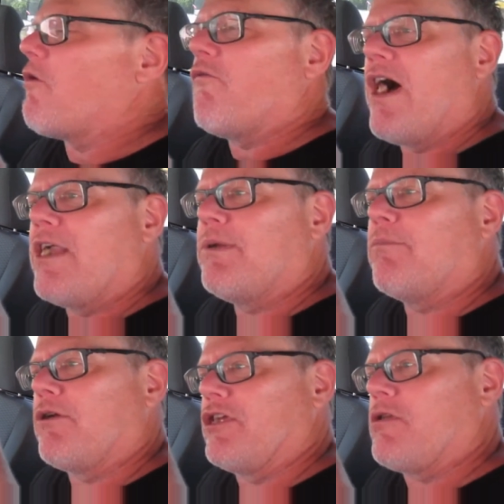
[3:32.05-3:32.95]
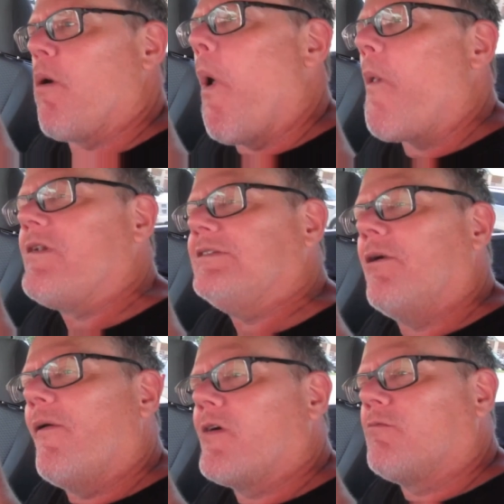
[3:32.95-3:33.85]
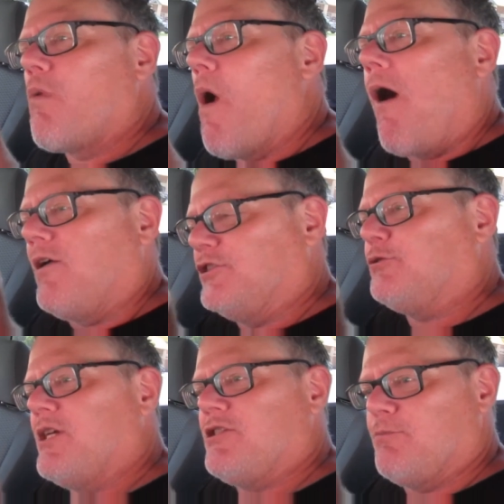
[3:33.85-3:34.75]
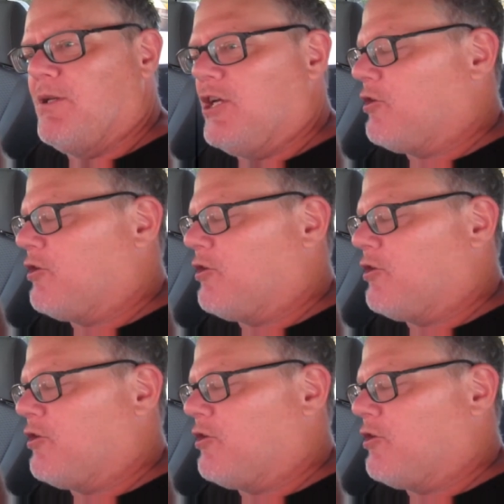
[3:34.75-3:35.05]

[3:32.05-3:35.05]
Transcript: fond memories. This place has been